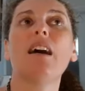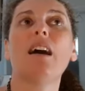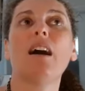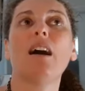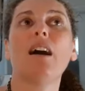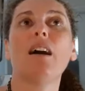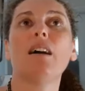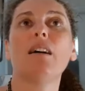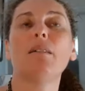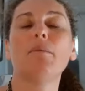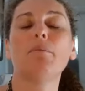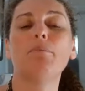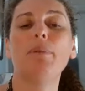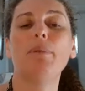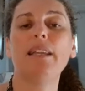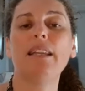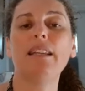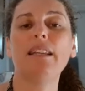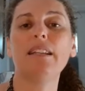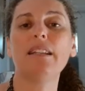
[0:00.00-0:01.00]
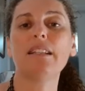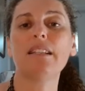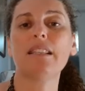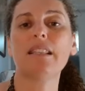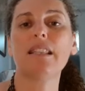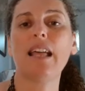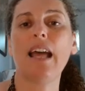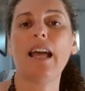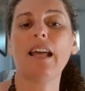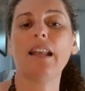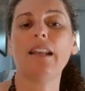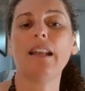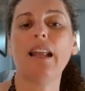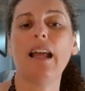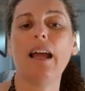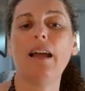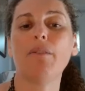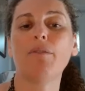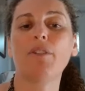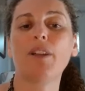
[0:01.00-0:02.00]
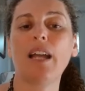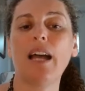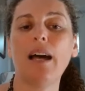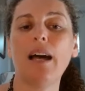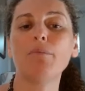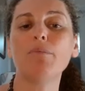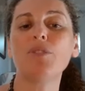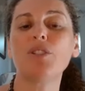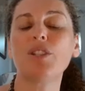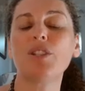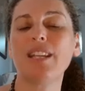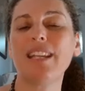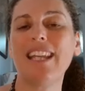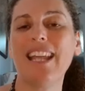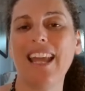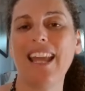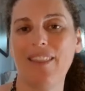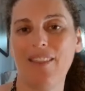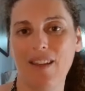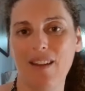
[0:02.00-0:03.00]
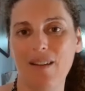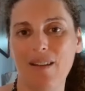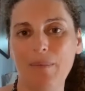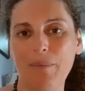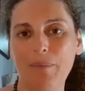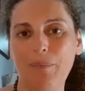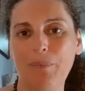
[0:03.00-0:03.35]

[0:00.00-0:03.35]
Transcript: are beings that have come together